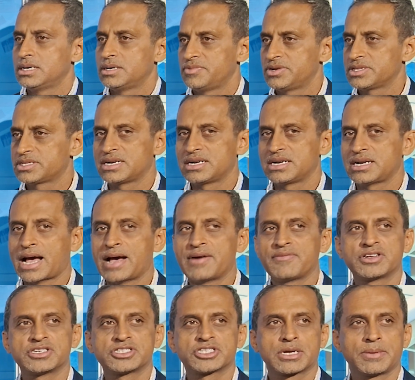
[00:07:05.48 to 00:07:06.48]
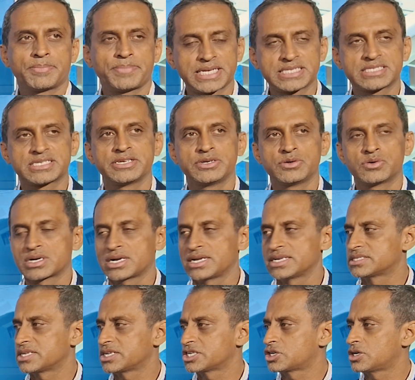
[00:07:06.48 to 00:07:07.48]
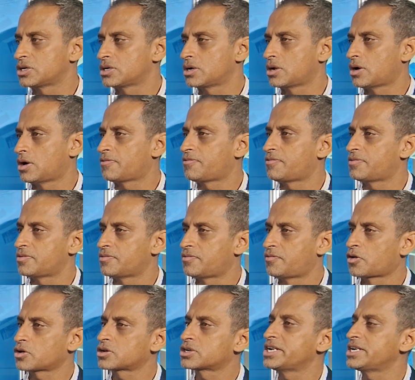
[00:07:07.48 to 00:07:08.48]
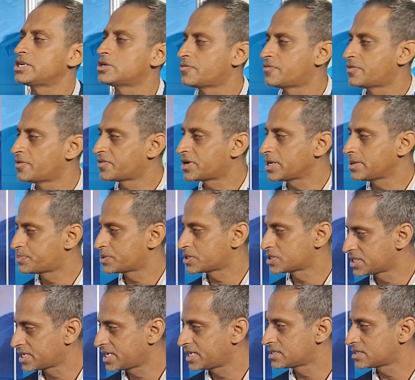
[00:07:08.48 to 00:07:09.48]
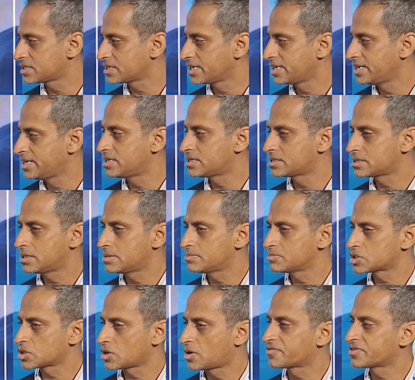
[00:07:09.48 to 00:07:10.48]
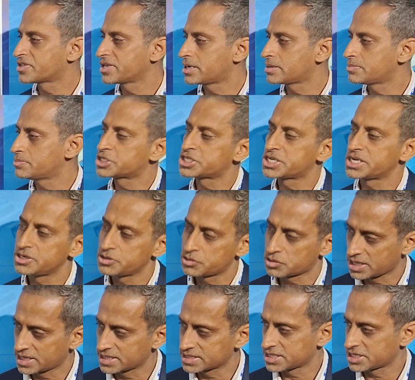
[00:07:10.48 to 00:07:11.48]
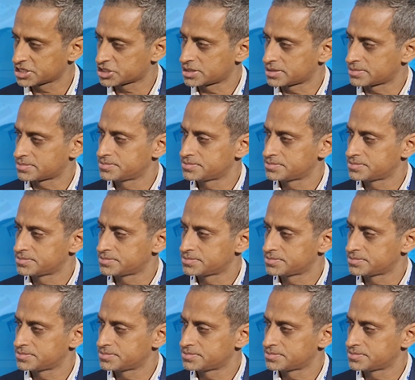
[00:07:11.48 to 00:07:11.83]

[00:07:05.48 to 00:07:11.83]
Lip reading: with an average capacity utilization of 40 to 50% in terms of their machine utilization.